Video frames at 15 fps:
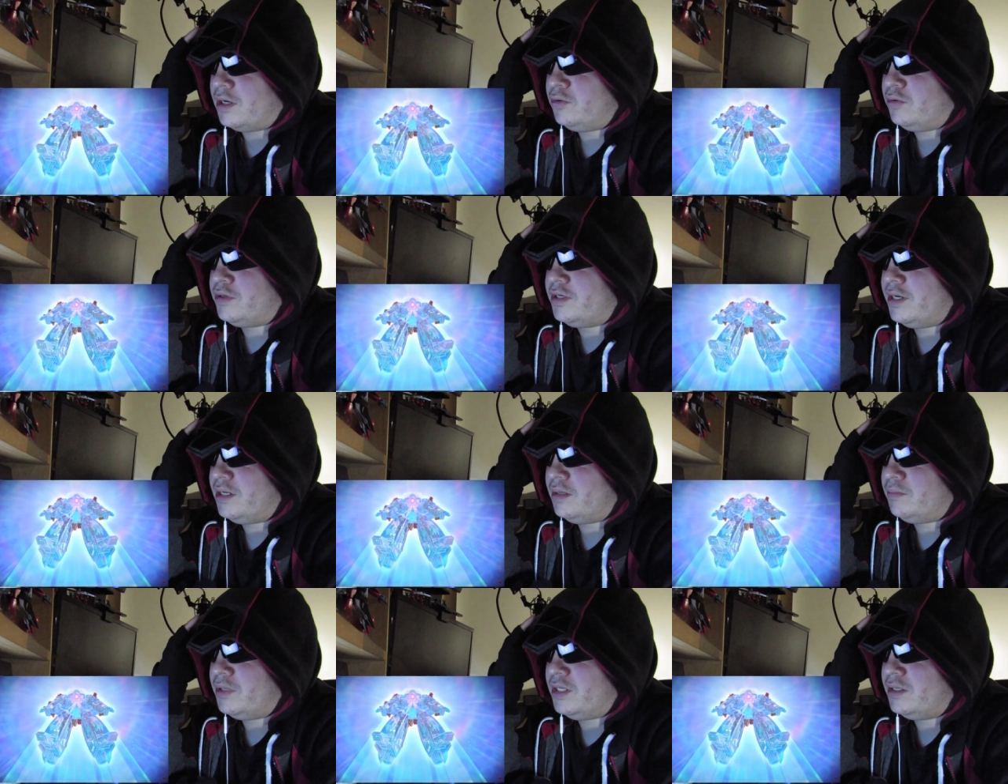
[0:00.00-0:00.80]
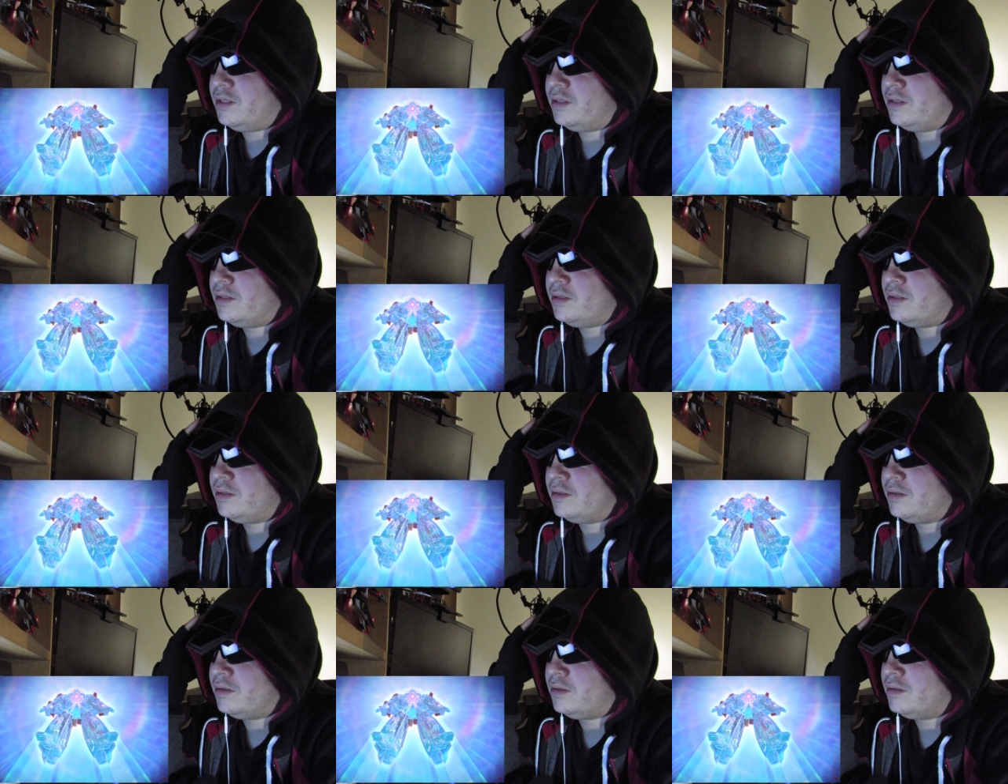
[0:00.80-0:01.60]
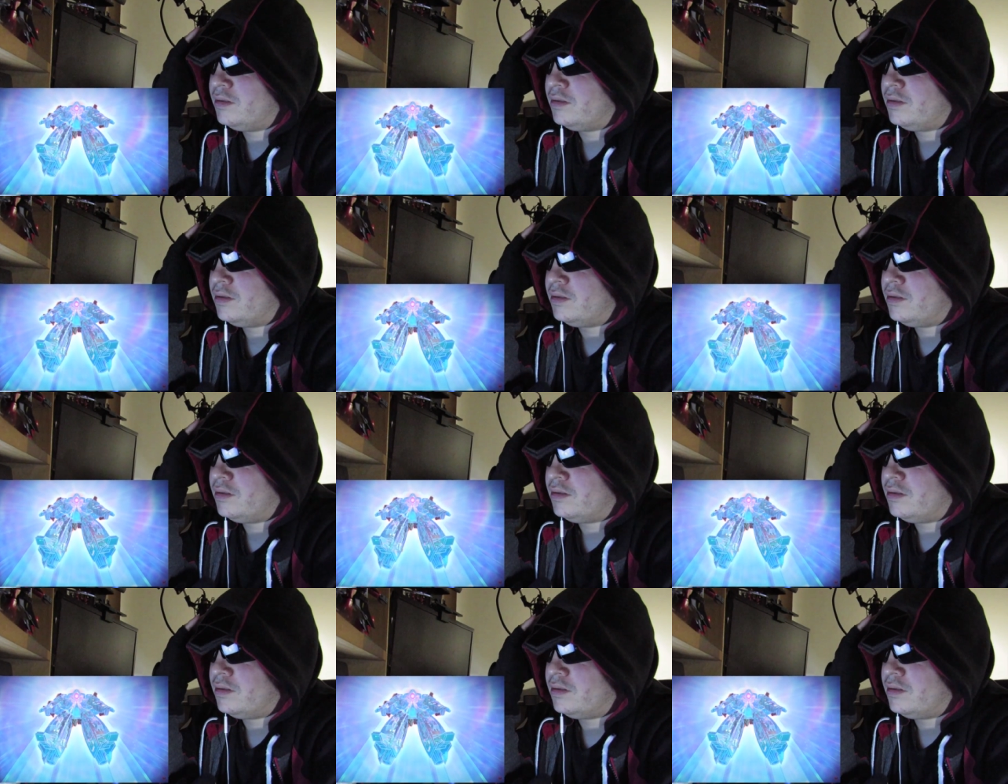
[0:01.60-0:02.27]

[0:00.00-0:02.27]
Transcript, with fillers: Are you the kidding ultimate me? ultimate combiner.